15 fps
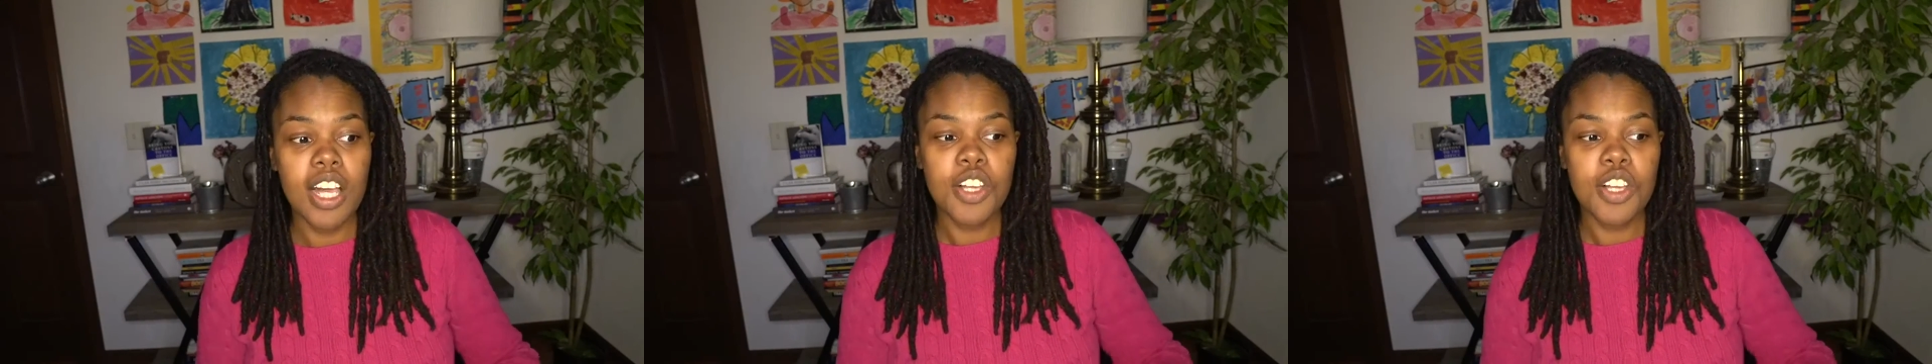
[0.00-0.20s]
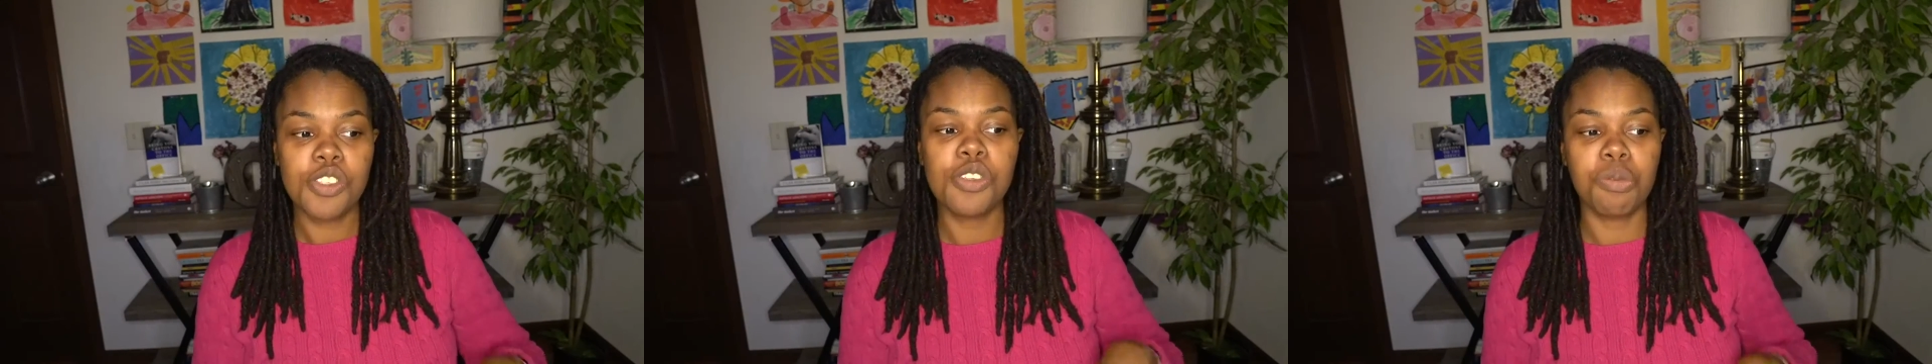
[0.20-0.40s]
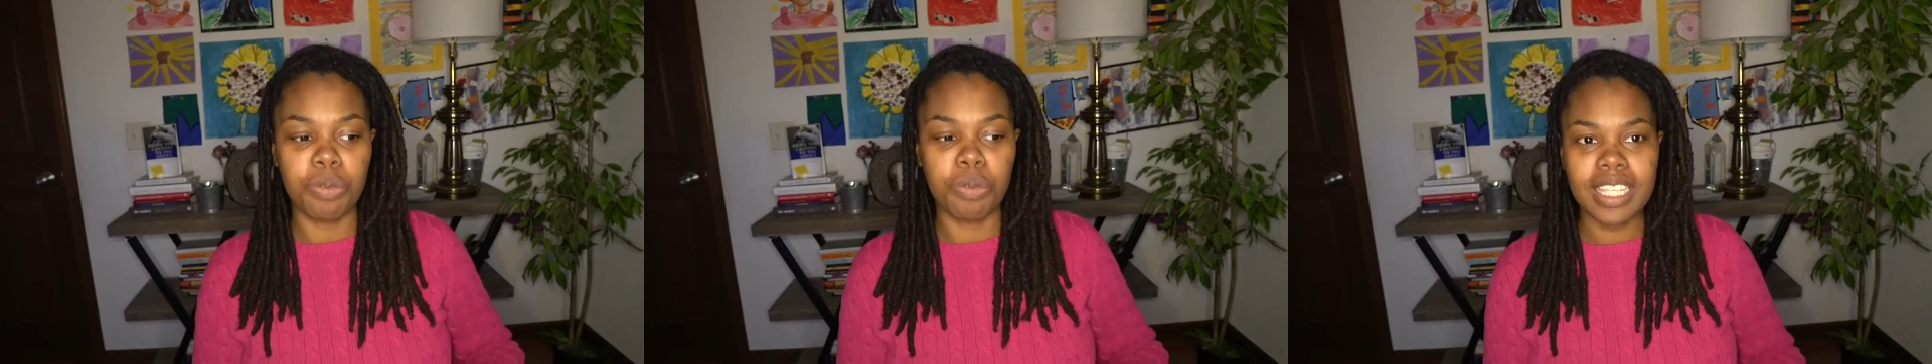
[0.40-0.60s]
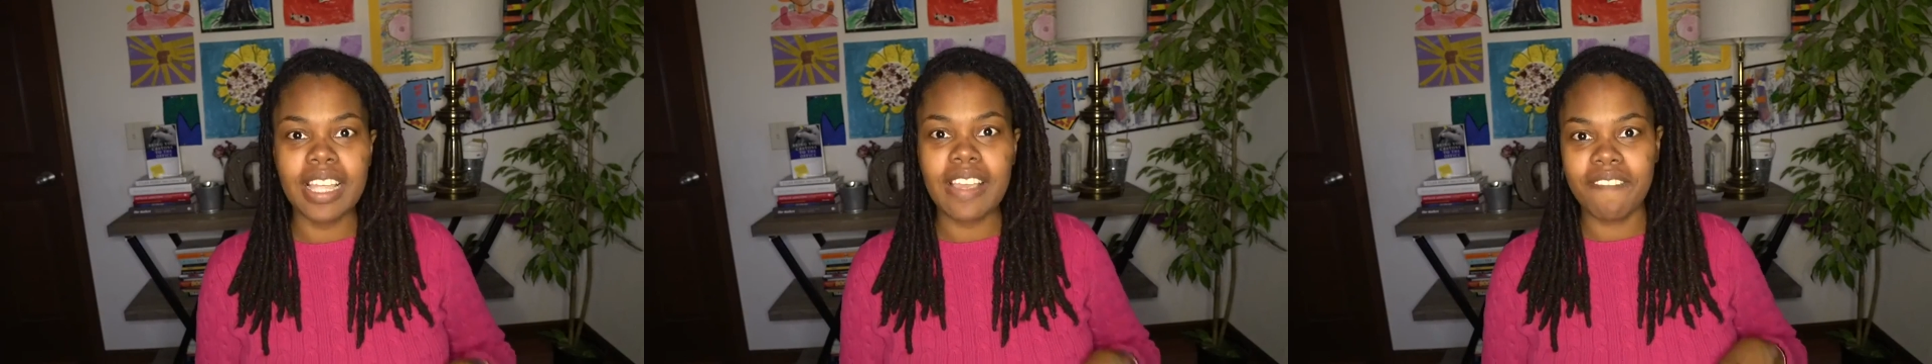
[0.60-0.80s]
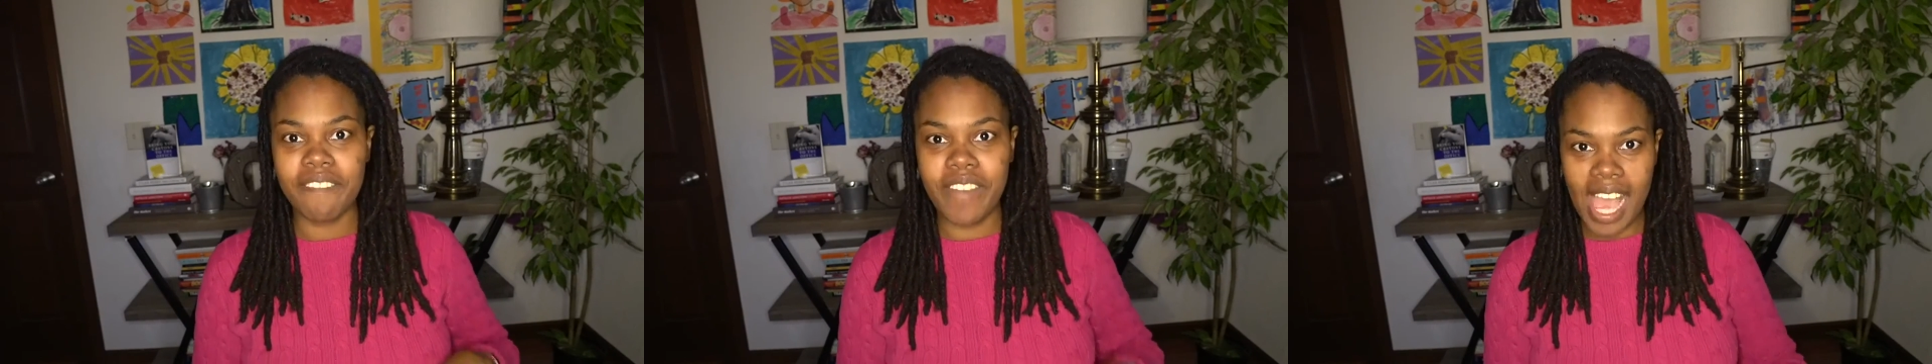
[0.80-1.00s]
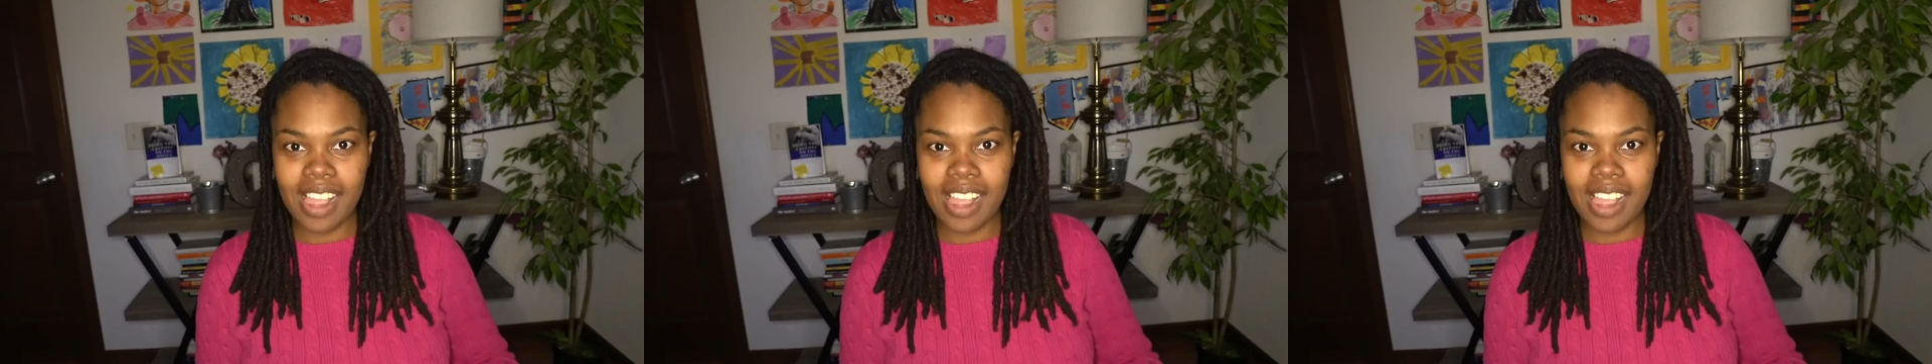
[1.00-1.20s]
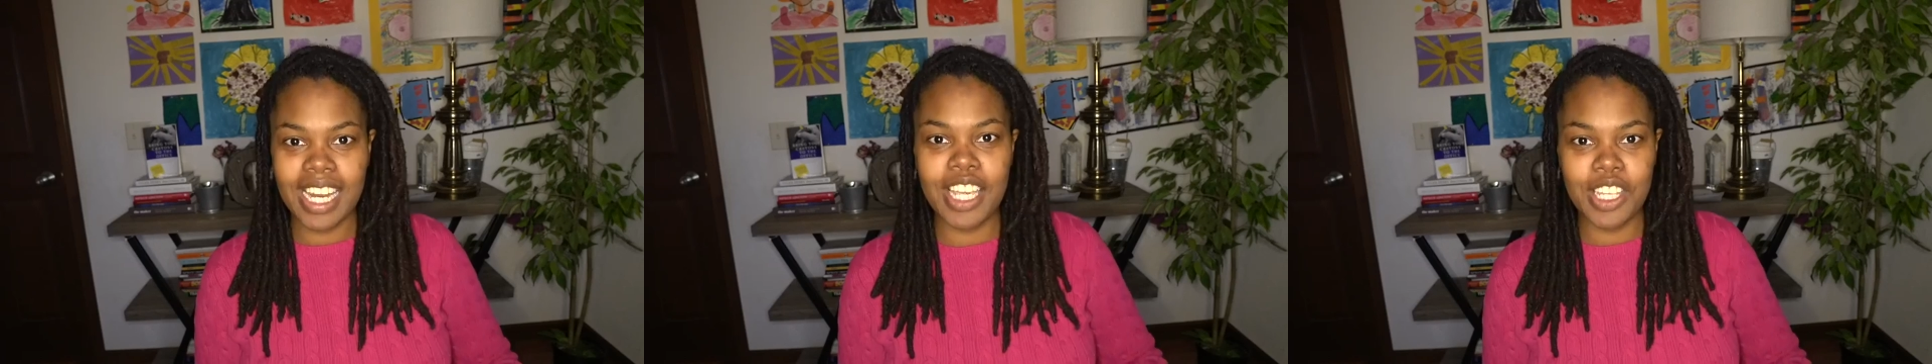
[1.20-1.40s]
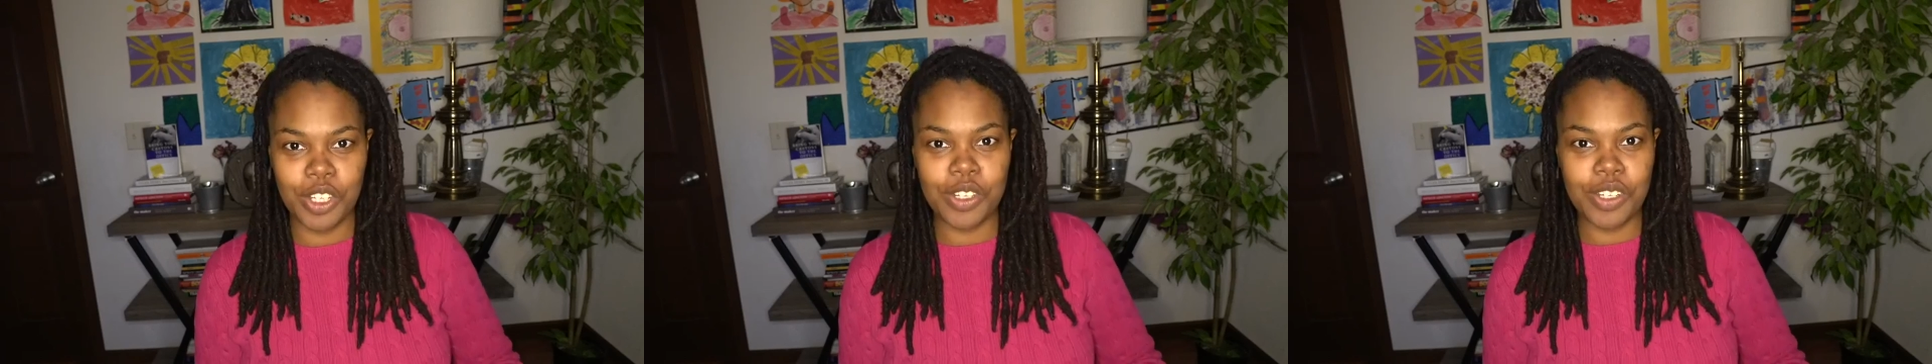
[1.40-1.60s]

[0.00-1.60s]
to really validate your